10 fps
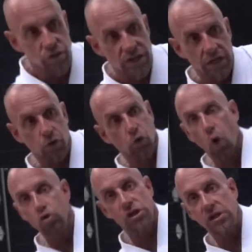can get
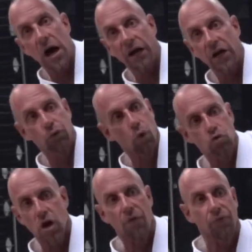Koshi Nage
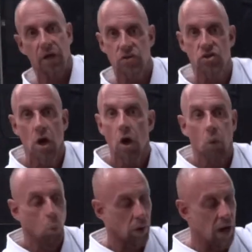throws off of this,
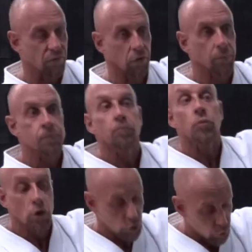whatever.
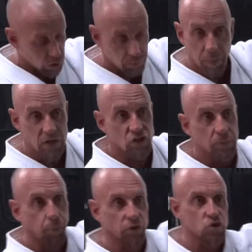You could
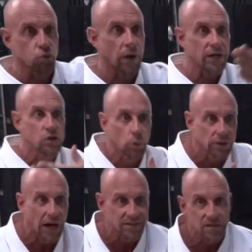basically put this right into a
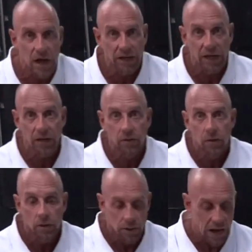Kaitanage
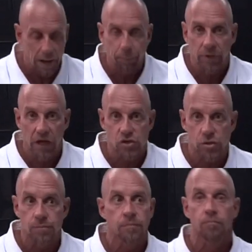
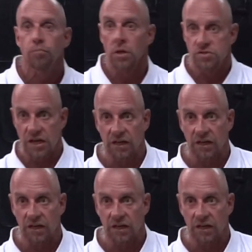application, take